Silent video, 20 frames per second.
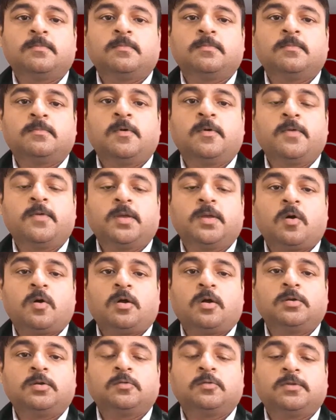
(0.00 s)
Moving
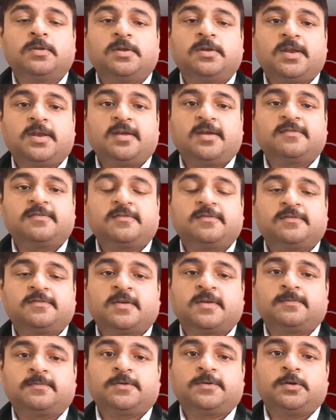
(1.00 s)
on to the next
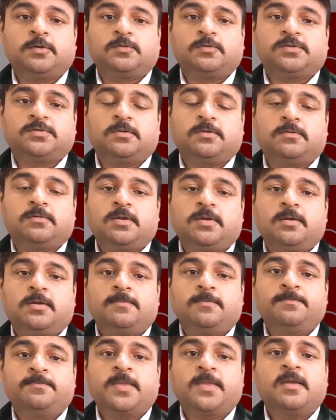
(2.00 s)
substitution drill.